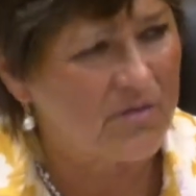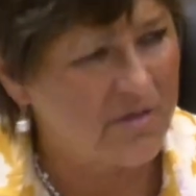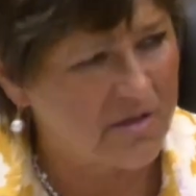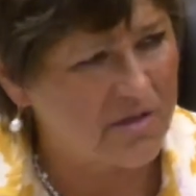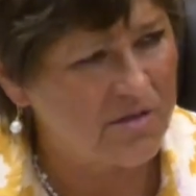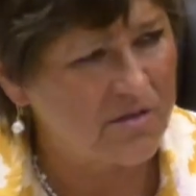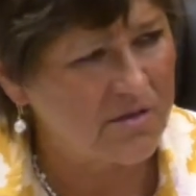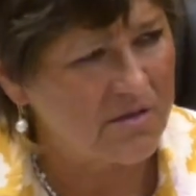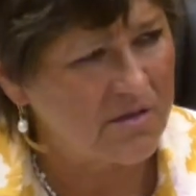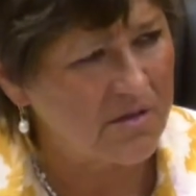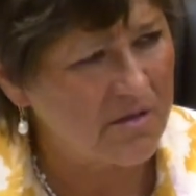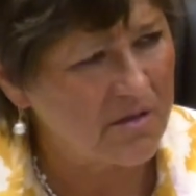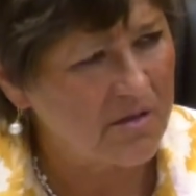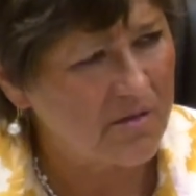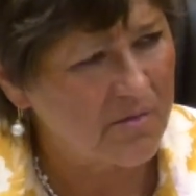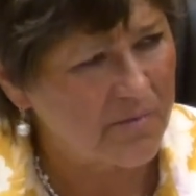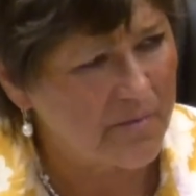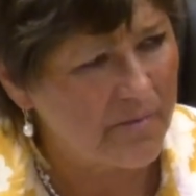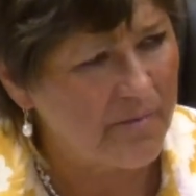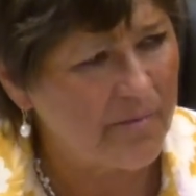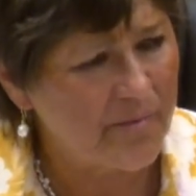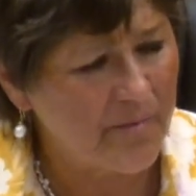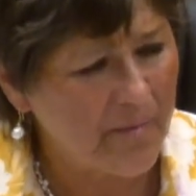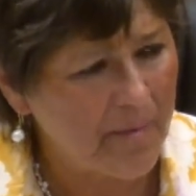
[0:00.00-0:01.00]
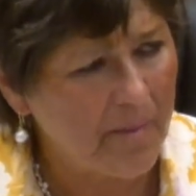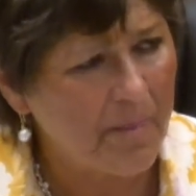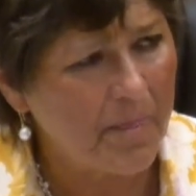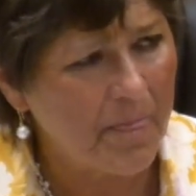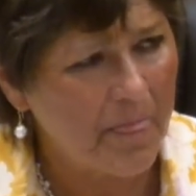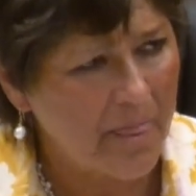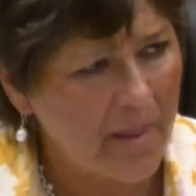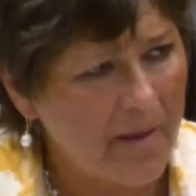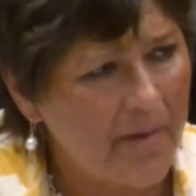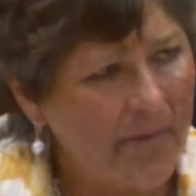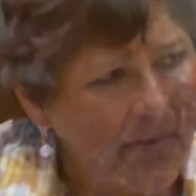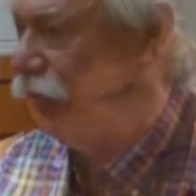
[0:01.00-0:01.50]
there's a couple of ways to
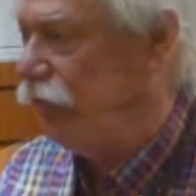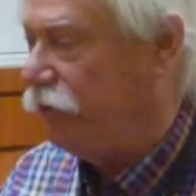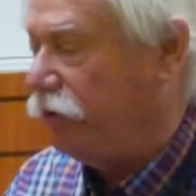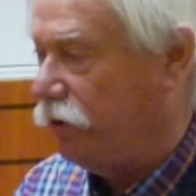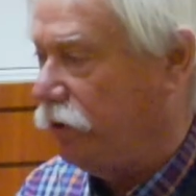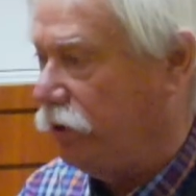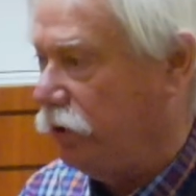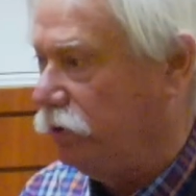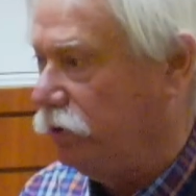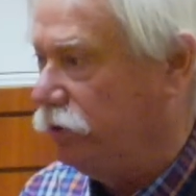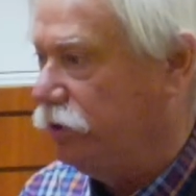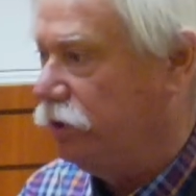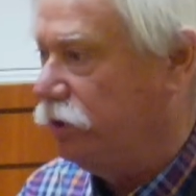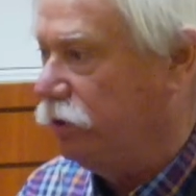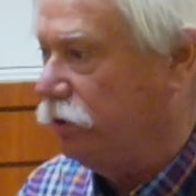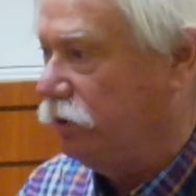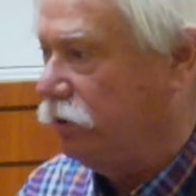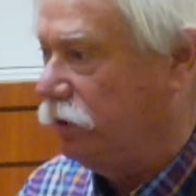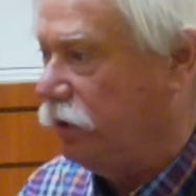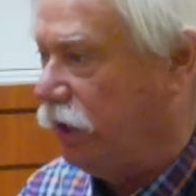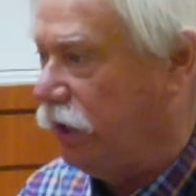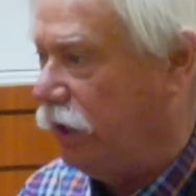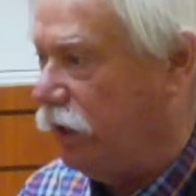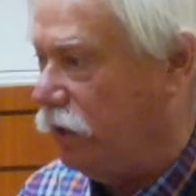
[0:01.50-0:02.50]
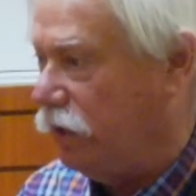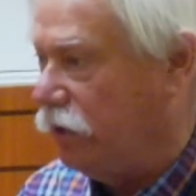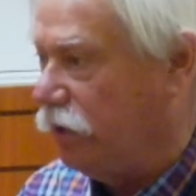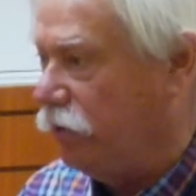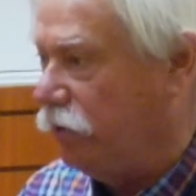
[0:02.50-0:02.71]
go. If you go to the county